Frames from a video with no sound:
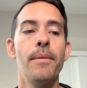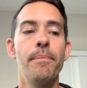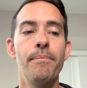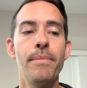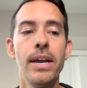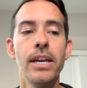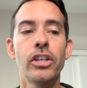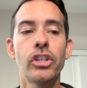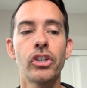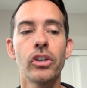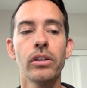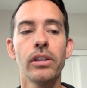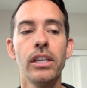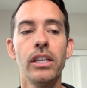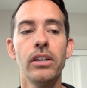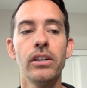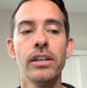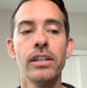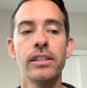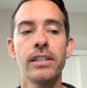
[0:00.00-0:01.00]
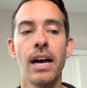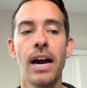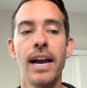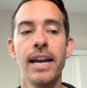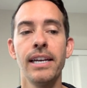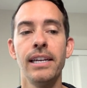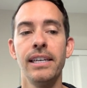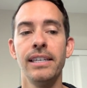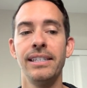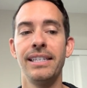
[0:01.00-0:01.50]
Make sure that your
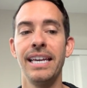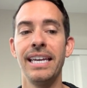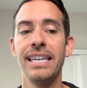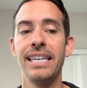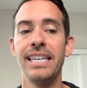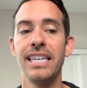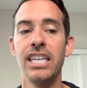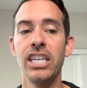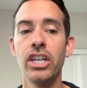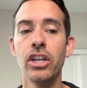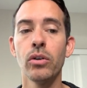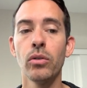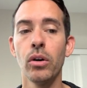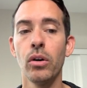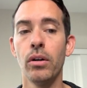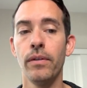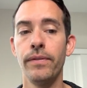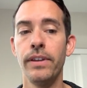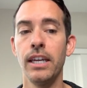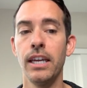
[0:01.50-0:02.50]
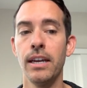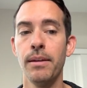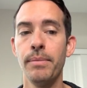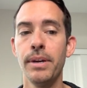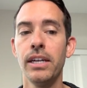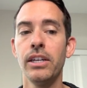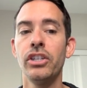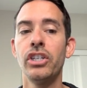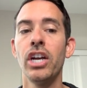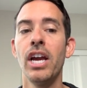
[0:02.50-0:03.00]
design is the hero of the
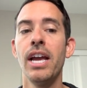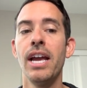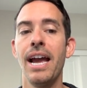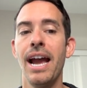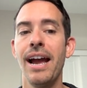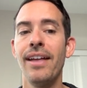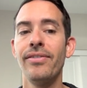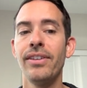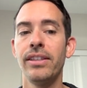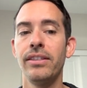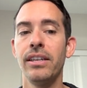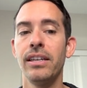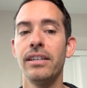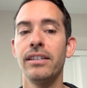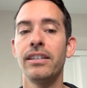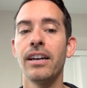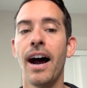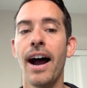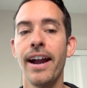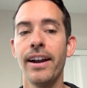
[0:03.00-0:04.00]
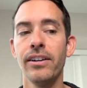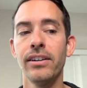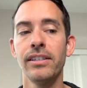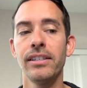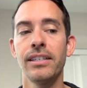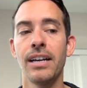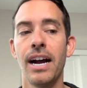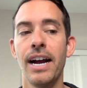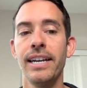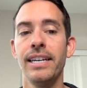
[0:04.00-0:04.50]
image and that the entire
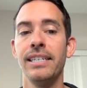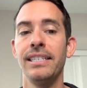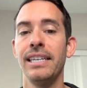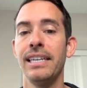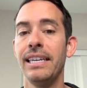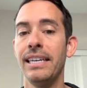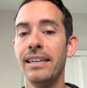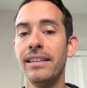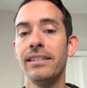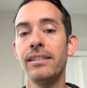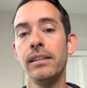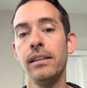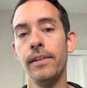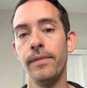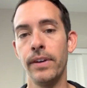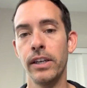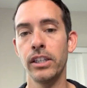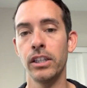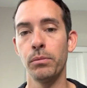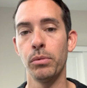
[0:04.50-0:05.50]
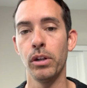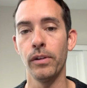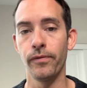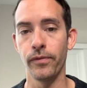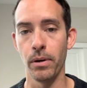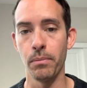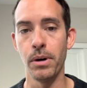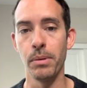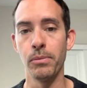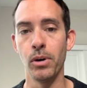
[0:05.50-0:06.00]
design is easily visible
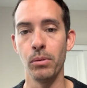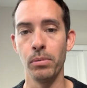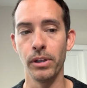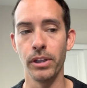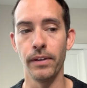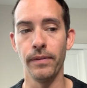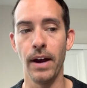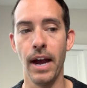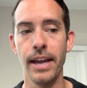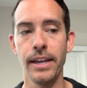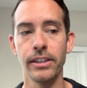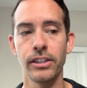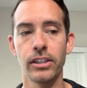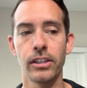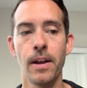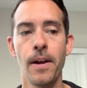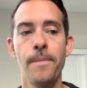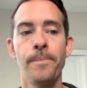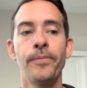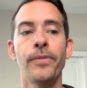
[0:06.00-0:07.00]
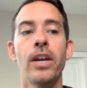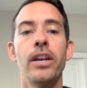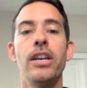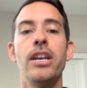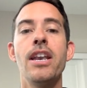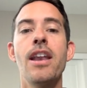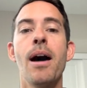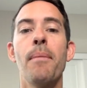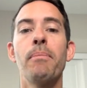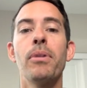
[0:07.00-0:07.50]
from a mobile device.
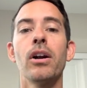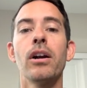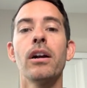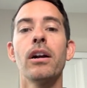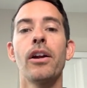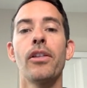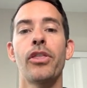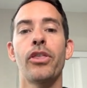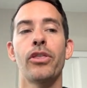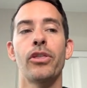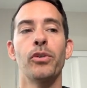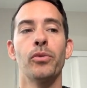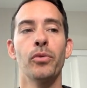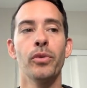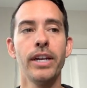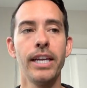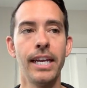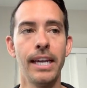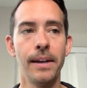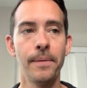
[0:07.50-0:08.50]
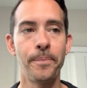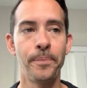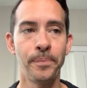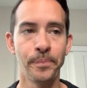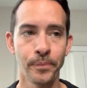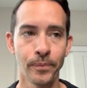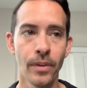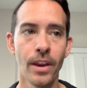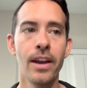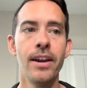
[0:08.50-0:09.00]
Number three,
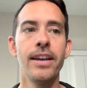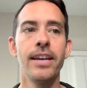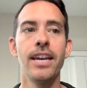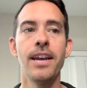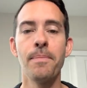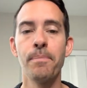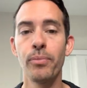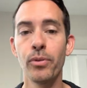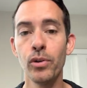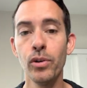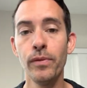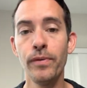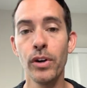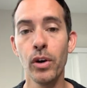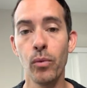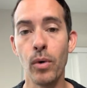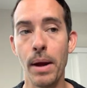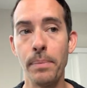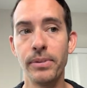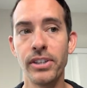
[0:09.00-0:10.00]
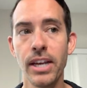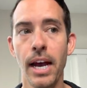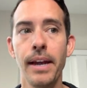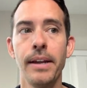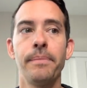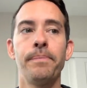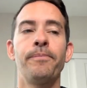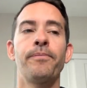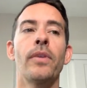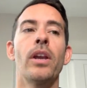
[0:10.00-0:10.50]
improve your
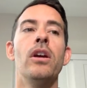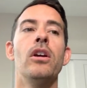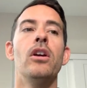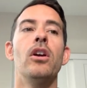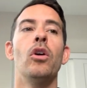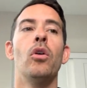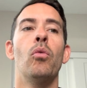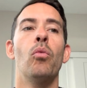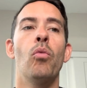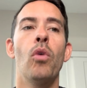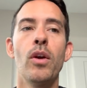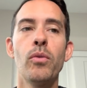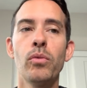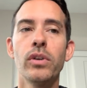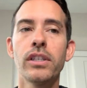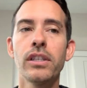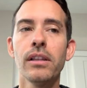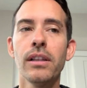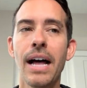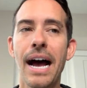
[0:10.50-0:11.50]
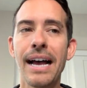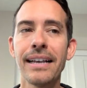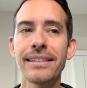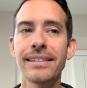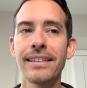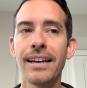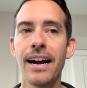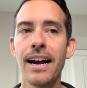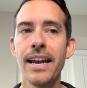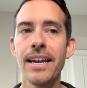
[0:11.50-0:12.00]
website. When was the
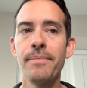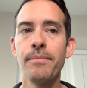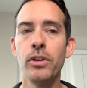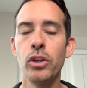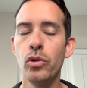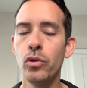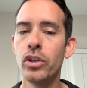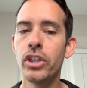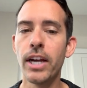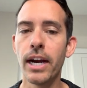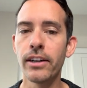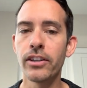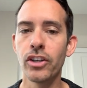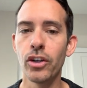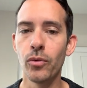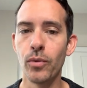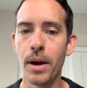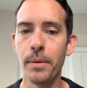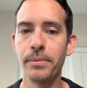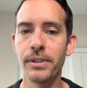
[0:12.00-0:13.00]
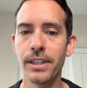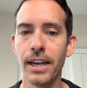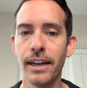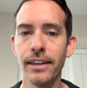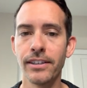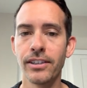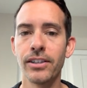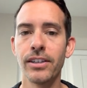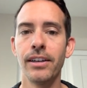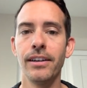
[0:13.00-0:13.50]
last time you checked your
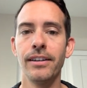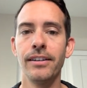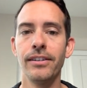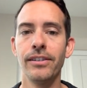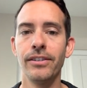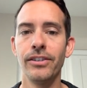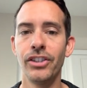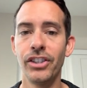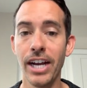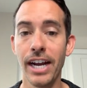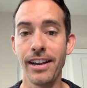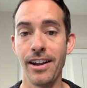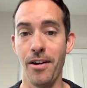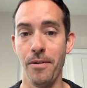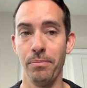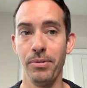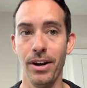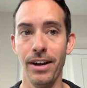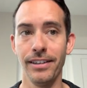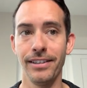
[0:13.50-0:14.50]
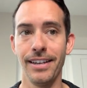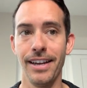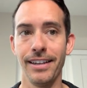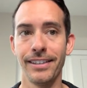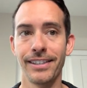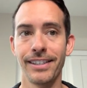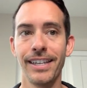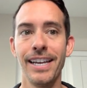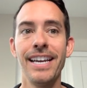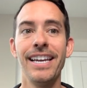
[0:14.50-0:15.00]
website's checkout
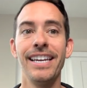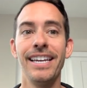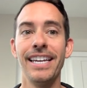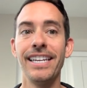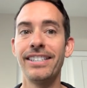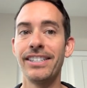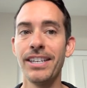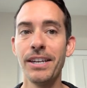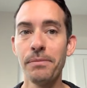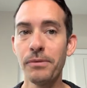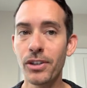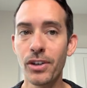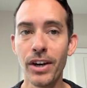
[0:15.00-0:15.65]
process? It seems